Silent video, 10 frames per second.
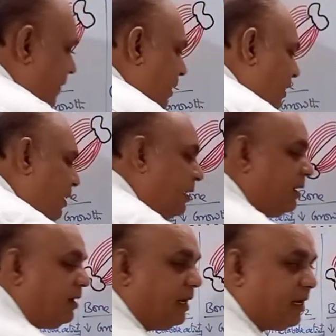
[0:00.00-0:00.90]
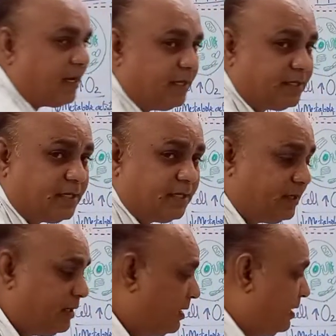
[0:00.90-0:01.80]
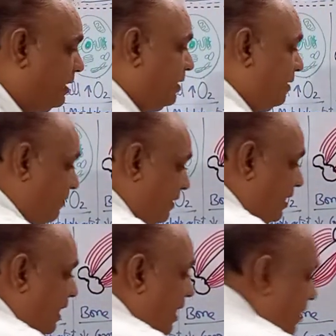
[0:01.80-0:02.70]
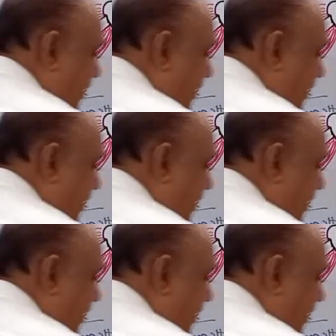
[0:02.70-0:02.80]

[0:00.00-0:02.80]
be decreased. When the heart